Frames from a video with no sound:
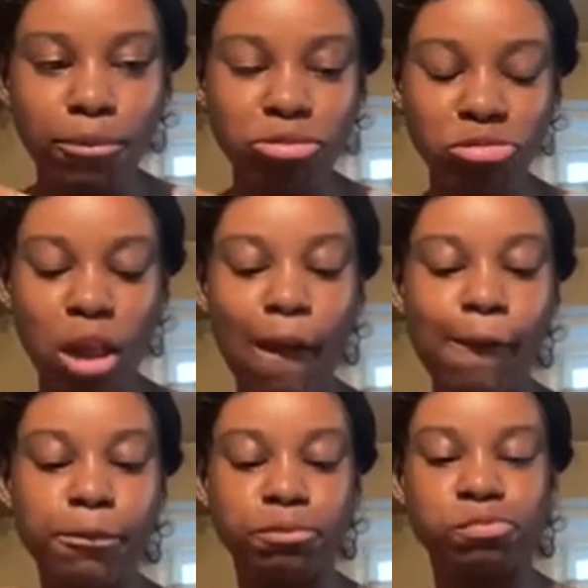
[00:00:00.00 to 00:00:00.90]

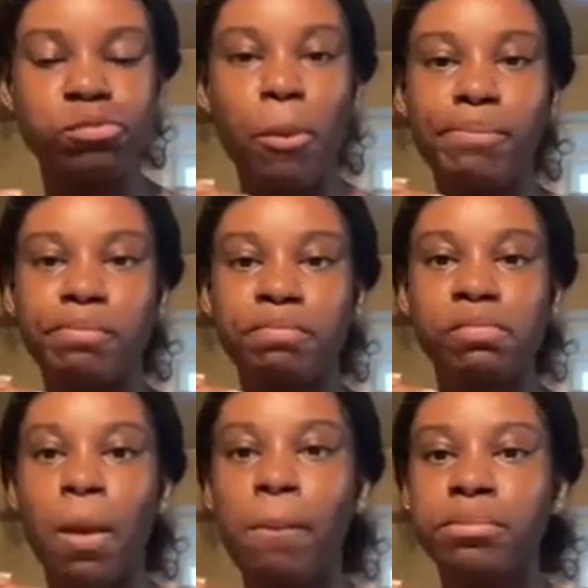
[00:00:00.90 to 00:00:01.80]
So
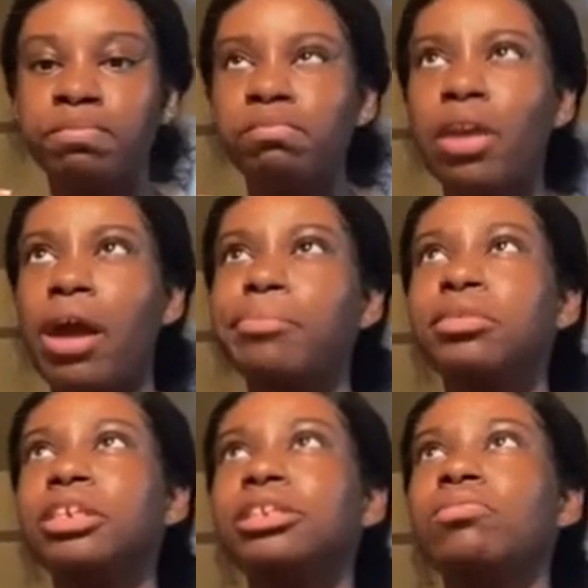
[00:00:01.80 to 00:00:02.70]
I'm
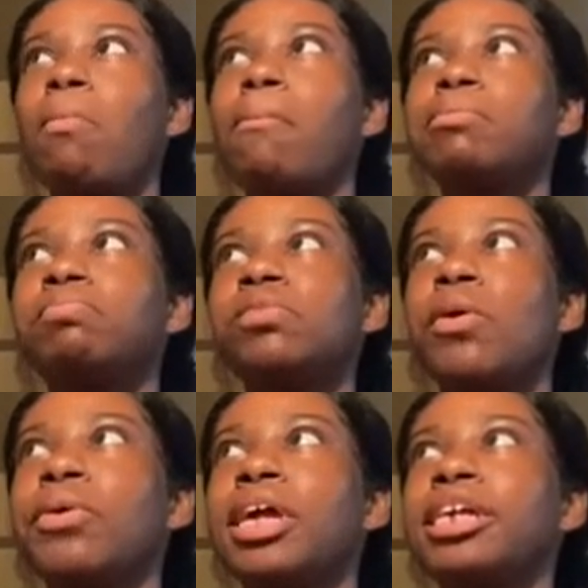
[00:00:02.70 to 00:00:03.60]
like,
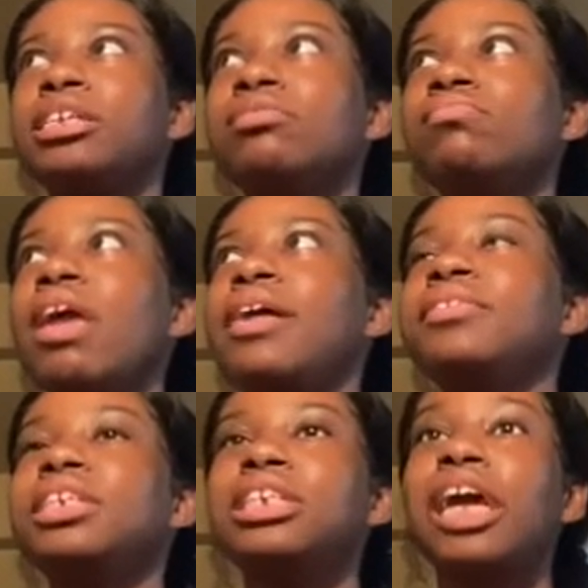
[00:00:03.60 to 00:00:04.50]
okay. And
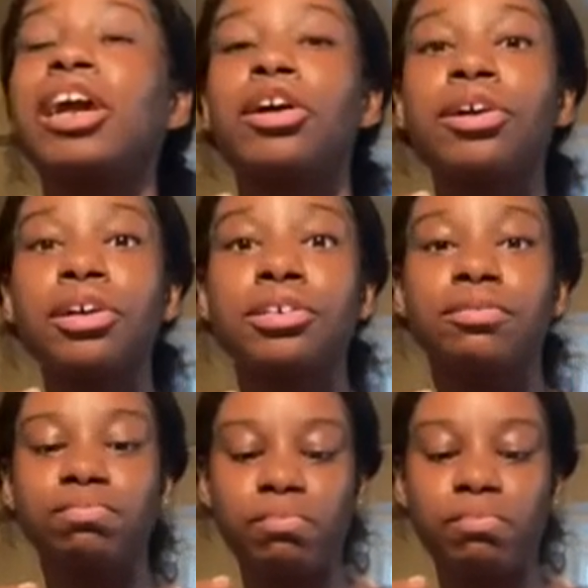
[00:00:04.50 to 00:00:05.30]
then I heard,